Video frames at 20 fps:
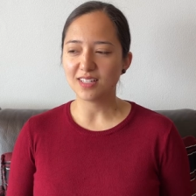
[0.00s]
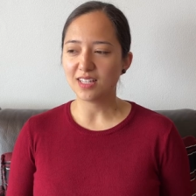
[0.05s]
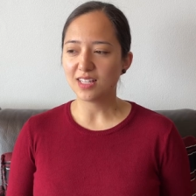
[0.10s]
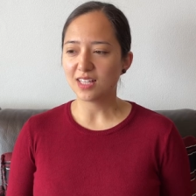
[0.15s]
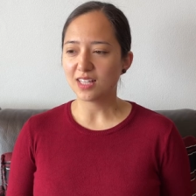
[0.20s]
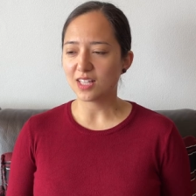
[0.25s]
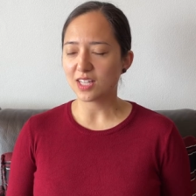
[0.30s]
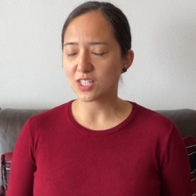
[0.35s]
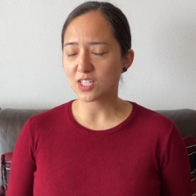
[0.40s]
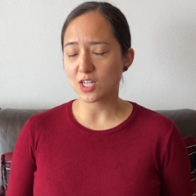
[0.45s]

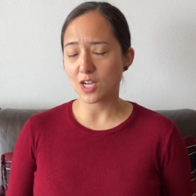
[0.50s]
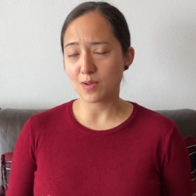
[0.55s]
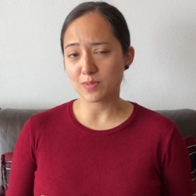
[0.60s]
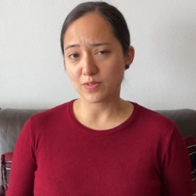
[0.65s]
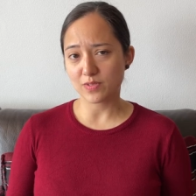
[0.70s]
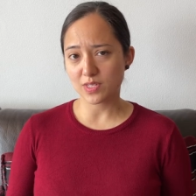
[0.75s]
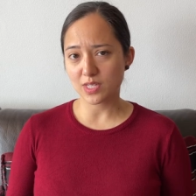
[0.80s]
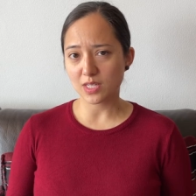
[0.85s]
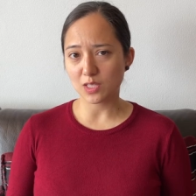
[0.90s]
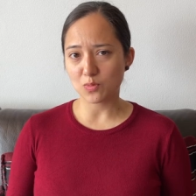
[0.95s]
like times of
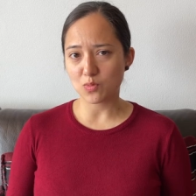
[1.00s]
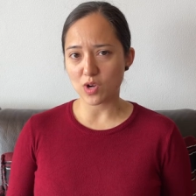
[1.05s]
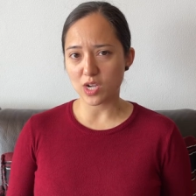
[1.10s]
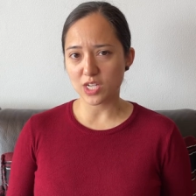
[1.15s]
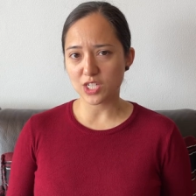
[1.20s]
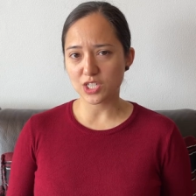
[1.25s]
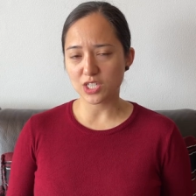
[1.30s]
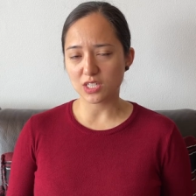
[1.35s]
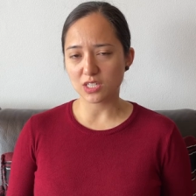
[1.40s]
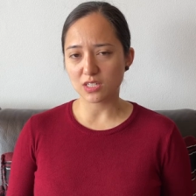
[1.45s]

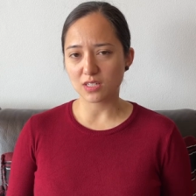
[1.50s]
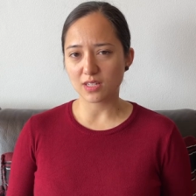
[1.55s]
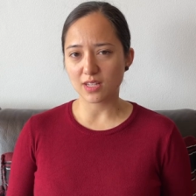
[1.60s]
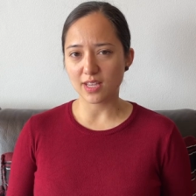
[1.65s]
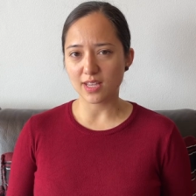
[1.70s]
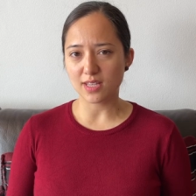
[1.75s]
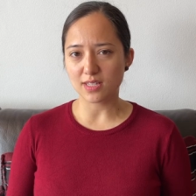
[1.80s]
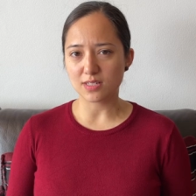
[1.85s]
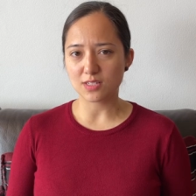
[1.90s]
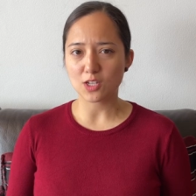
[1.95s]
celebration
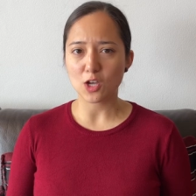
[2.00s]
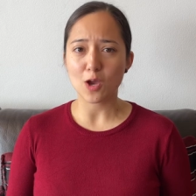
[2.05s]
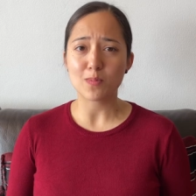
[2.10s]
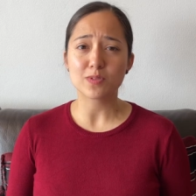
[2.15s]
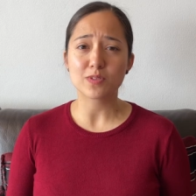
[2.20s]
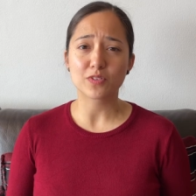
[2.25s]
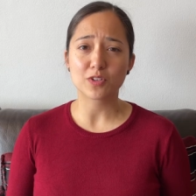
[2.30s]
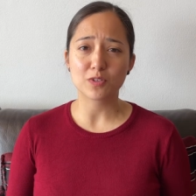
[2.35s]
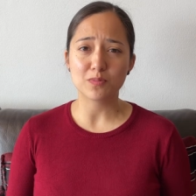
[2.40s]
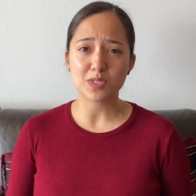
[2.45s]
and times of
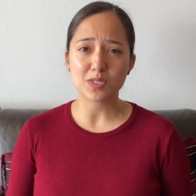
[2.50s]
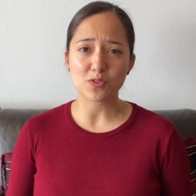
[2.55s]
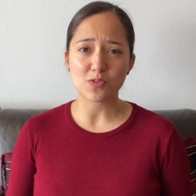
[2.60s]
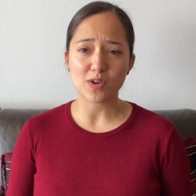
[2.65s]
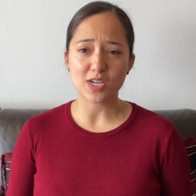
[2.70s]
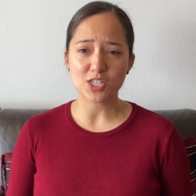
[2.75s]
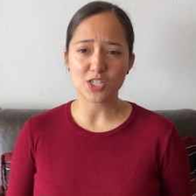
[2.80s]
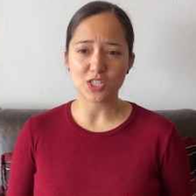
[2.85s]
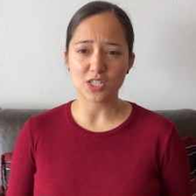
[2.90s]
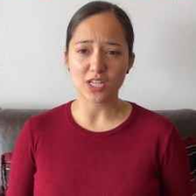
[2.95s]

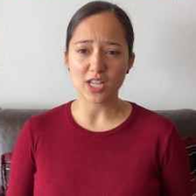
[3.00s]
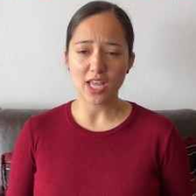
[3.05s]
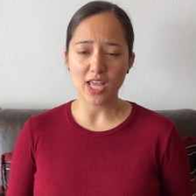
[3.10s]
commiseration.